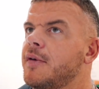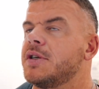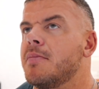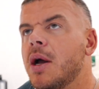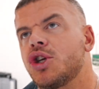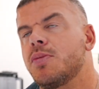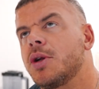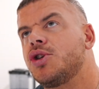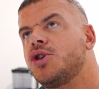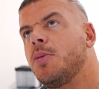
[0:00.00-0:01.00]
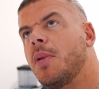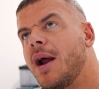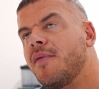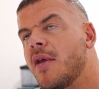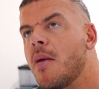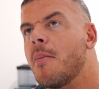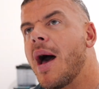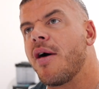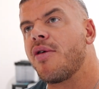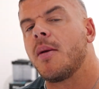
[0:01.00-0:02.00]
it's much cheaper, I haven't done the
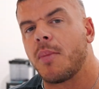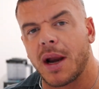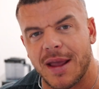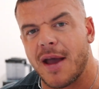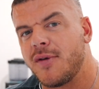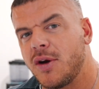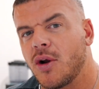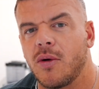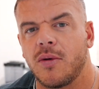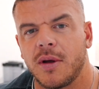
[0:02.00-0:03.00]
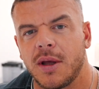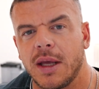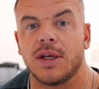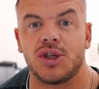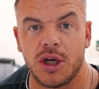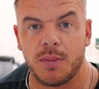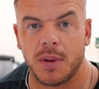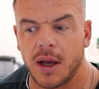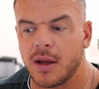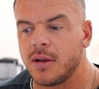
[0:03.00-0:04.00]
math, but I definitely know it's
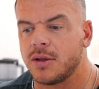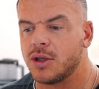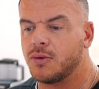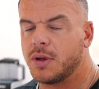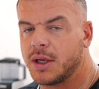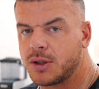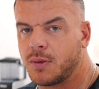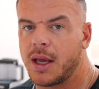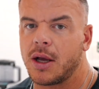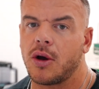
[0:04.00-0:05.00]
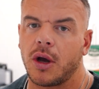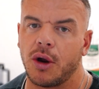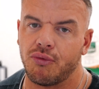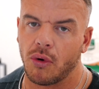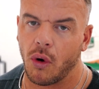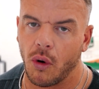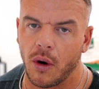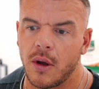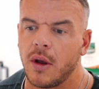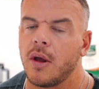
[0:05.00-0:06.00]
cheaper to do it this way and cook it raw,
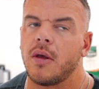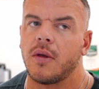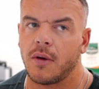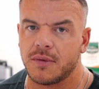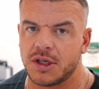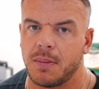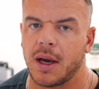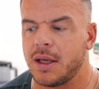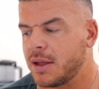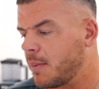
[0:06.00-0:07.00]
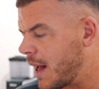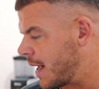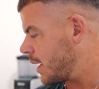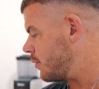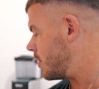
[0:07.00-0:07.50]
and obviously buy the packet